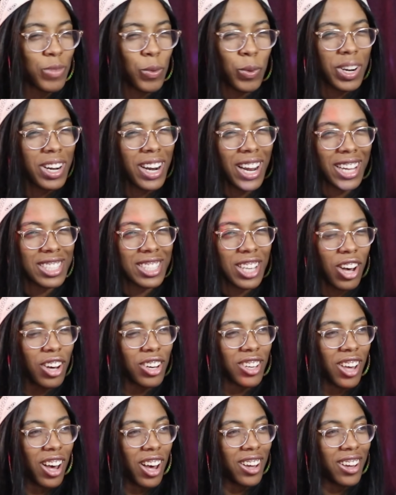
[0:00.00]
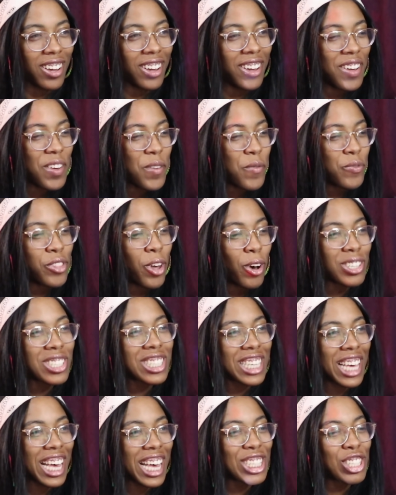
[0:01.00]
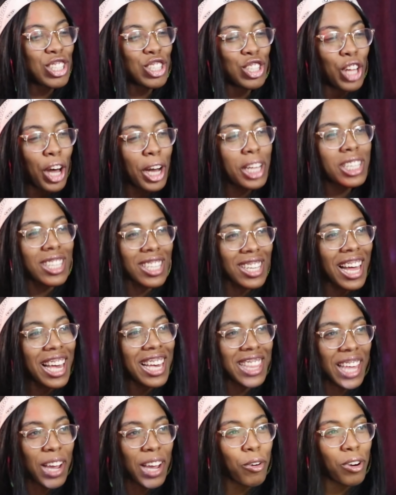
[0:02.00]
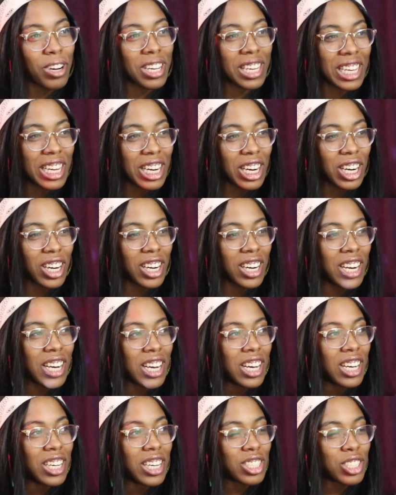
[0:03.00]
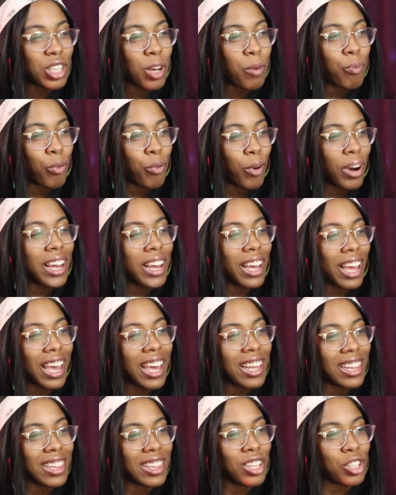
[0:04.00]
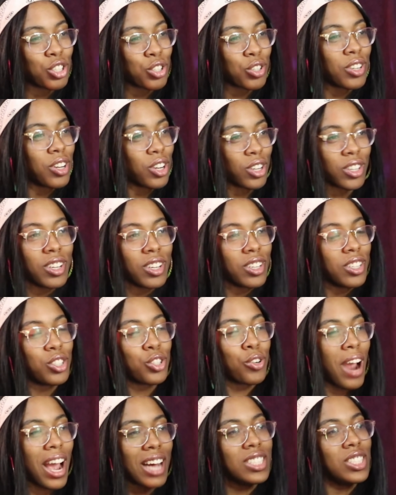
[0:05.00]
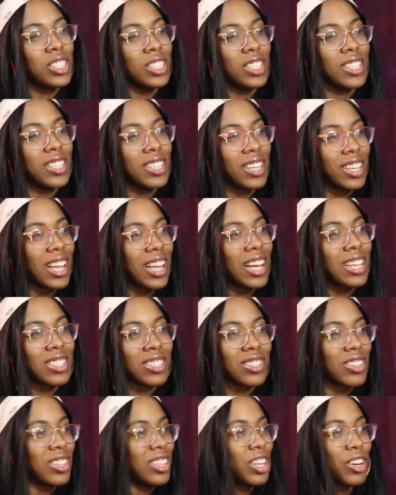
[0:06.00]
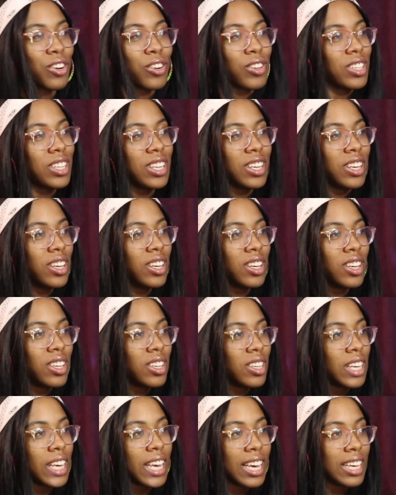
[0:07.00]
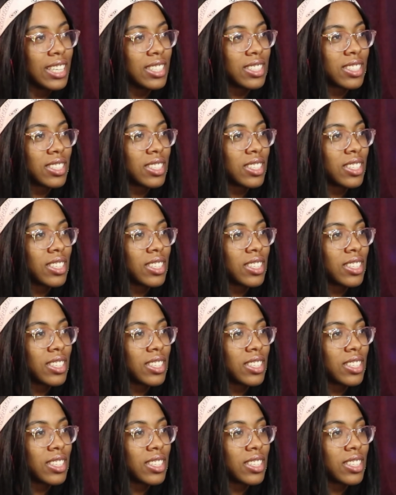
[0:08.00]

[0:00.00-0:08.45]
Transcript: What did I tell y'all? Those kids looked like they were here to bring in the tr the, the tragedy. Like that's literally it.